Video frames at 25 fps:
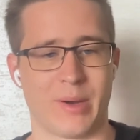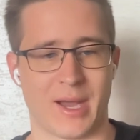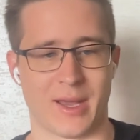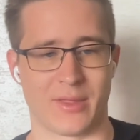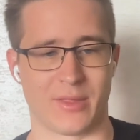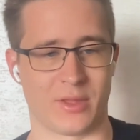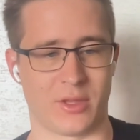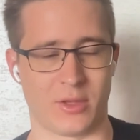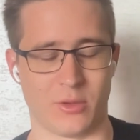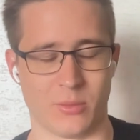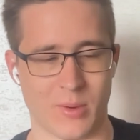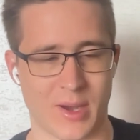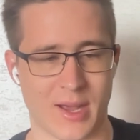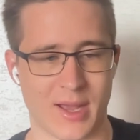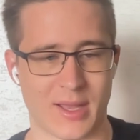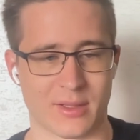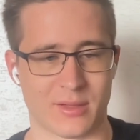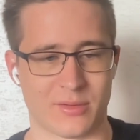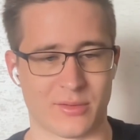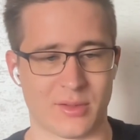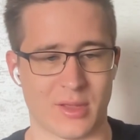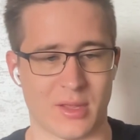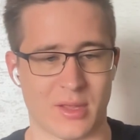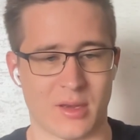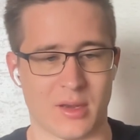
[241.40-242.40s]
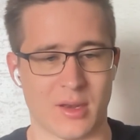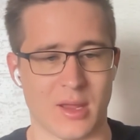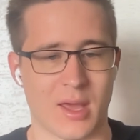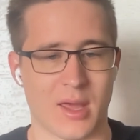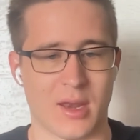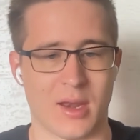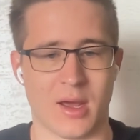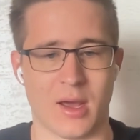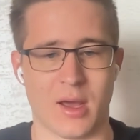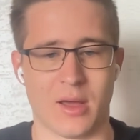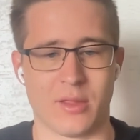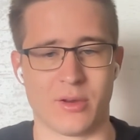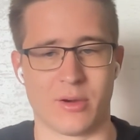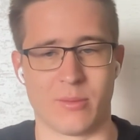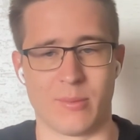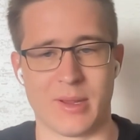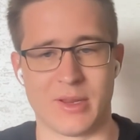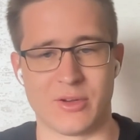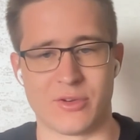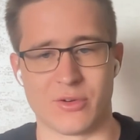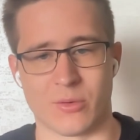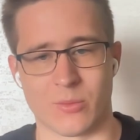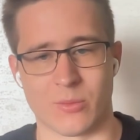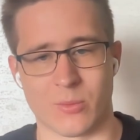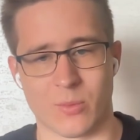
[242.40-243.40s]
the US and other
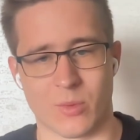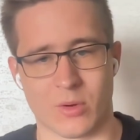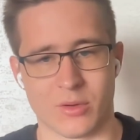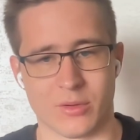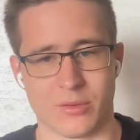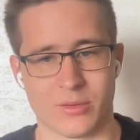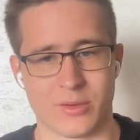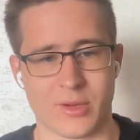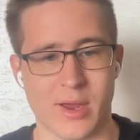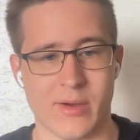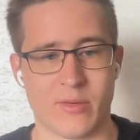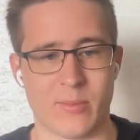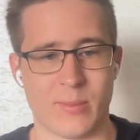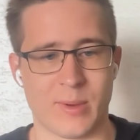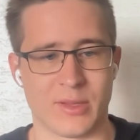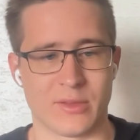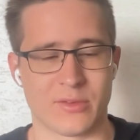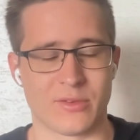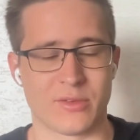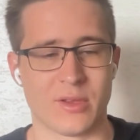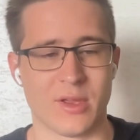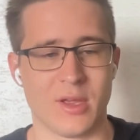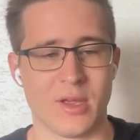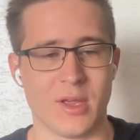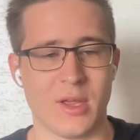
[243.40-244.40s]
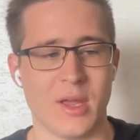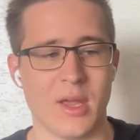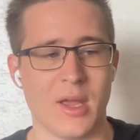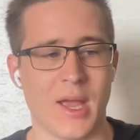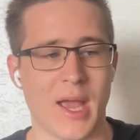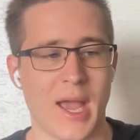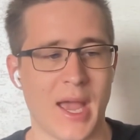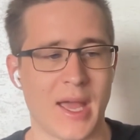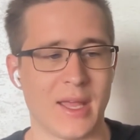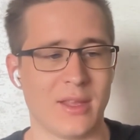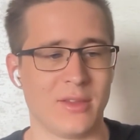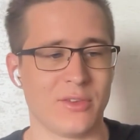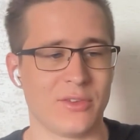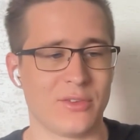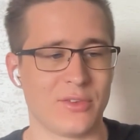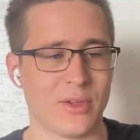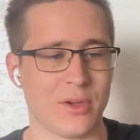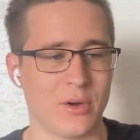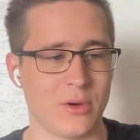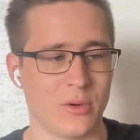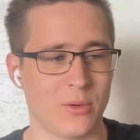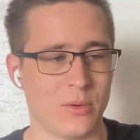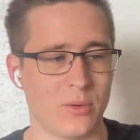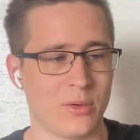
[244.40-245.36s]
major world governments. And so